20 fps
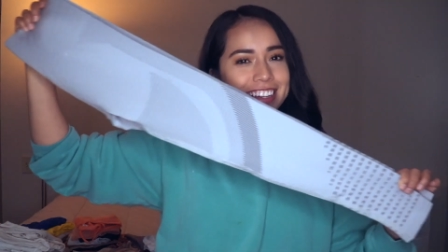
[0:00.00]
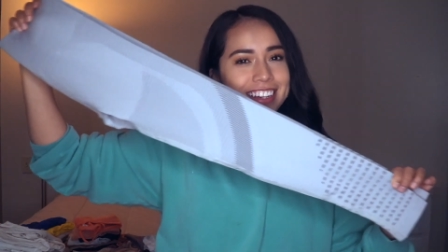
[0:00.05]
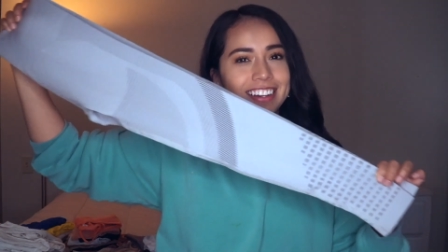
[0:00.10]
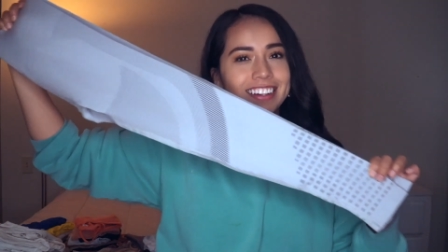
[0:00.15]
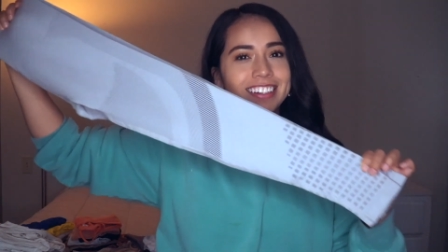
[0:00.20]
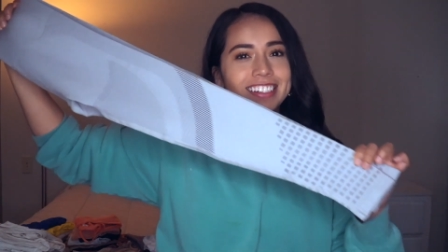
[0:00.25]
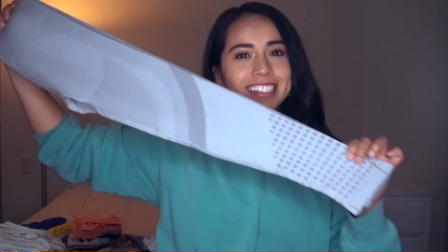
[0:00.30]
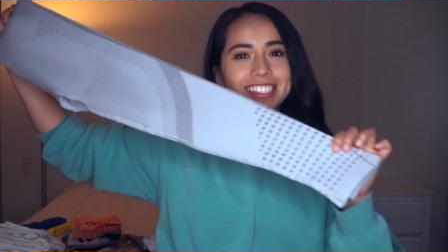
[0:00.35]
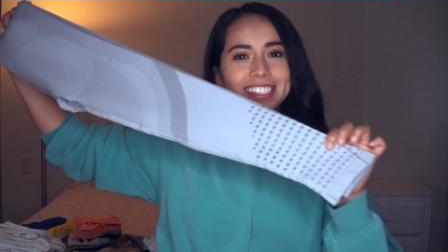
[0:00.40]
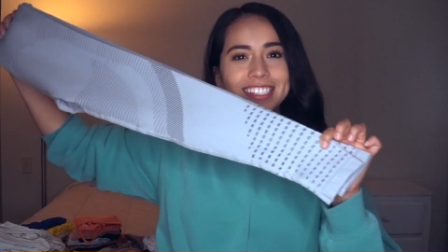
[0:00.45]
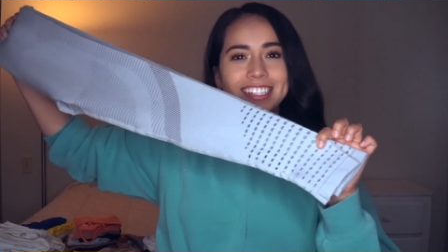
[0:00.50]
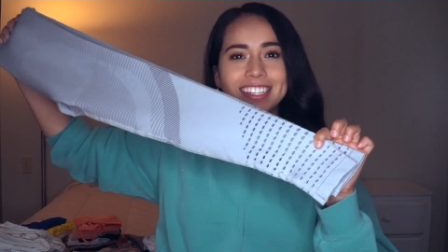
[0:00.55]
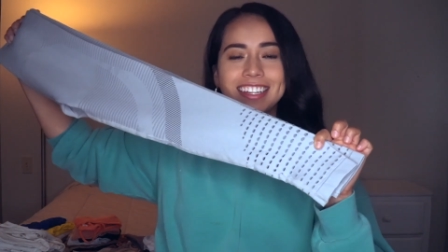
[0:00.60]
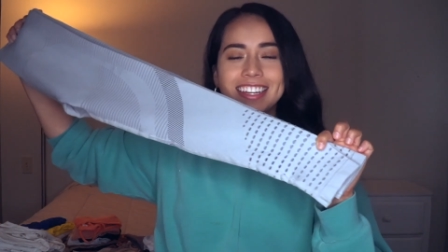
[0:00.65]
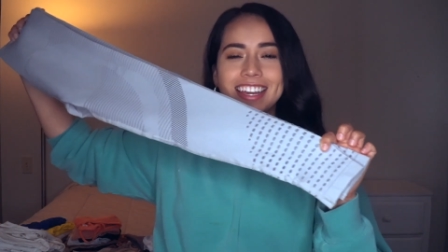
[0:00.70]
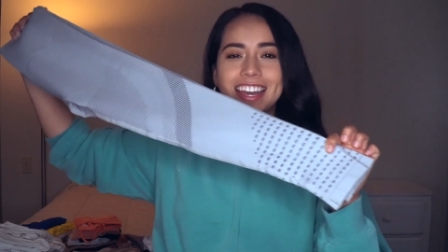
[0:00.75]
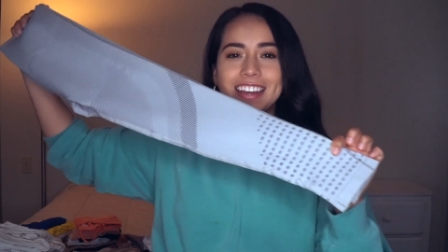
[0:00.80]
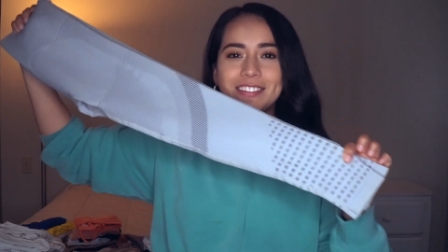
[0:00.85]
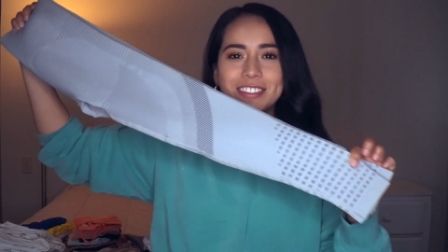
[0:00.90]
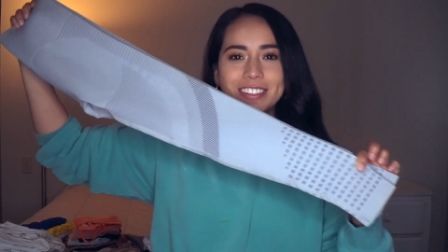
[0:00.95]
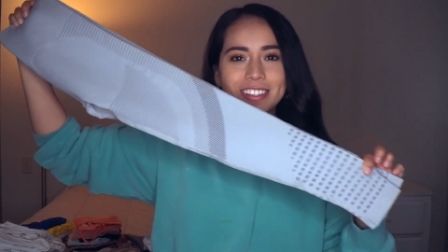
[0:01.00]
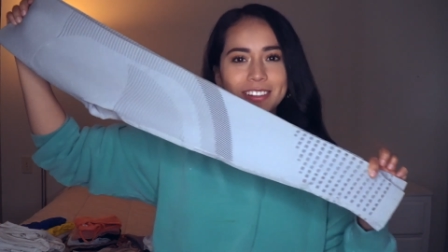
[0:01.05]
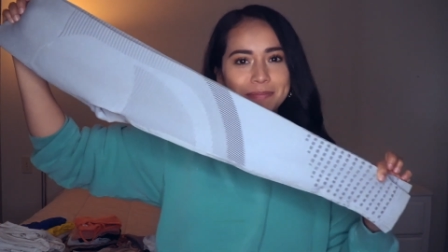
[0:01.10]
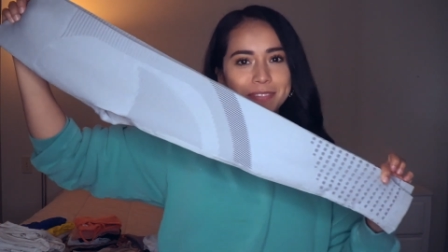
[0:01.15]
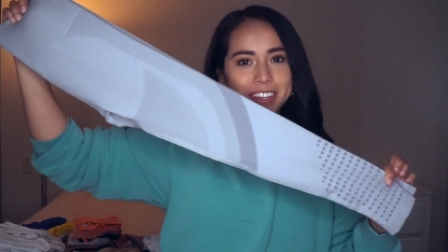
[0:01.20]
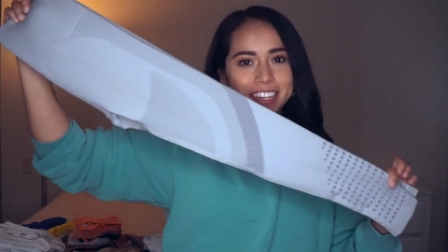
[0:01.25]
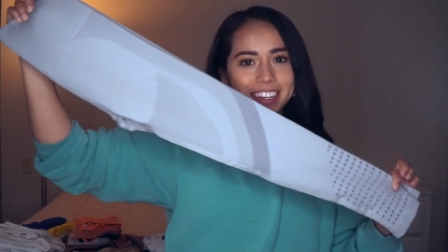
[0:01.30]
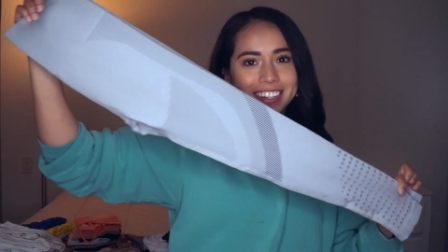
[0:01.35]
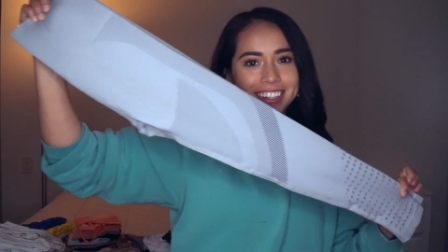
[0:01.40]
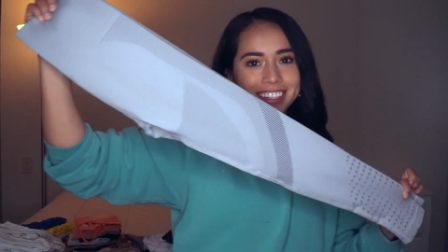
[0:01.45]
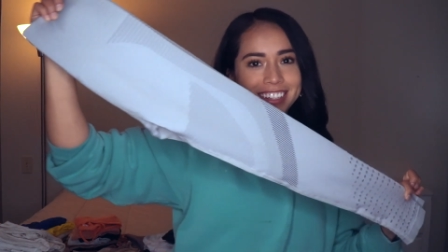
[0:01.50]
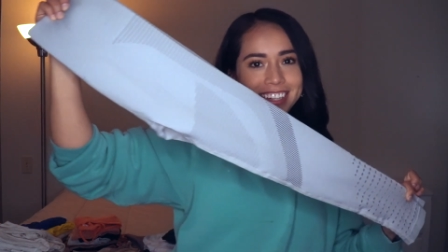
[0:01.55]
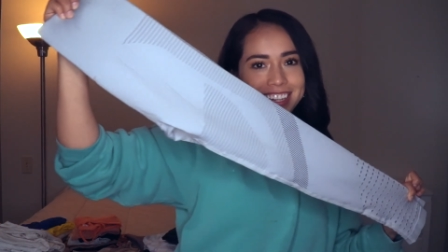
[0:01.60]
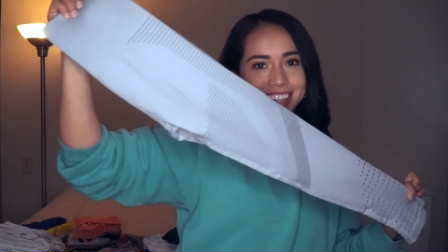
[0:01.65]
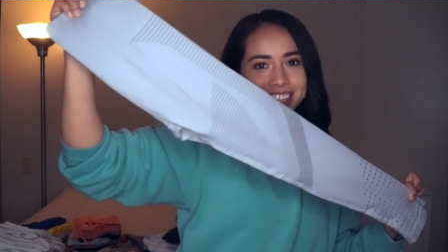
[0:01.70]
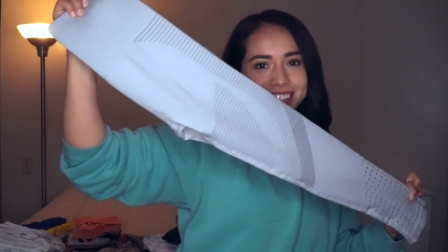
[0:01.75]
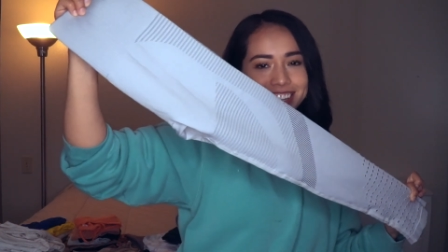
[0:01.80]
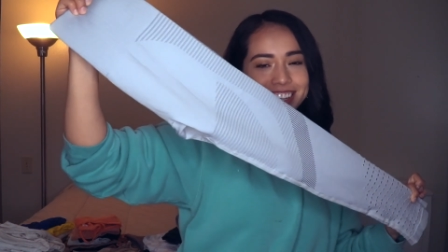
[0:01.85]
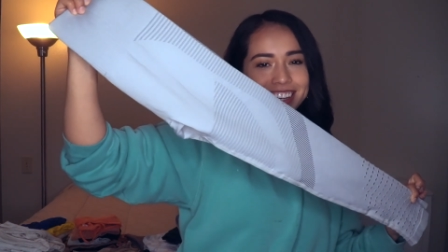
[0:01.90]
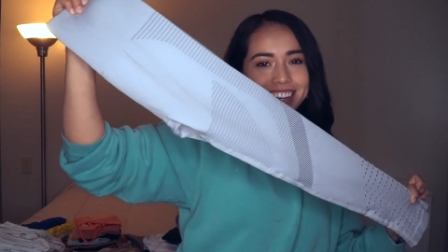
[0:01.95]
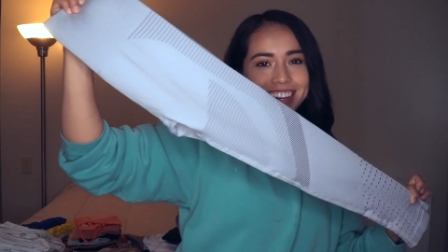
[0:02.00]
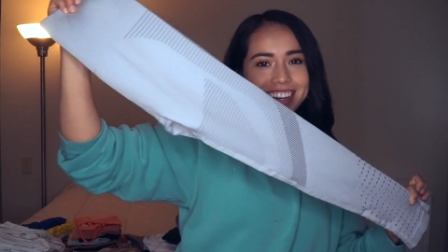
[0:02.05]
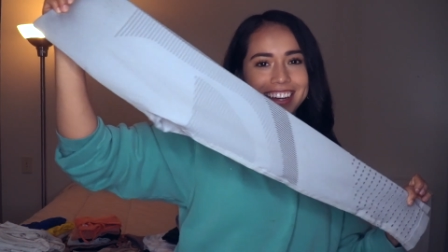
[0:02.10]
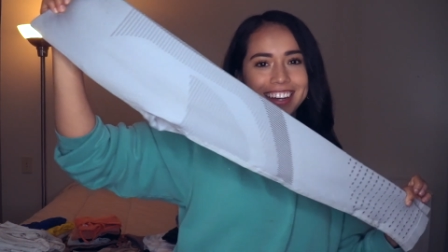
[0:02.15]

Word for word: honestly, Amazon be hooking it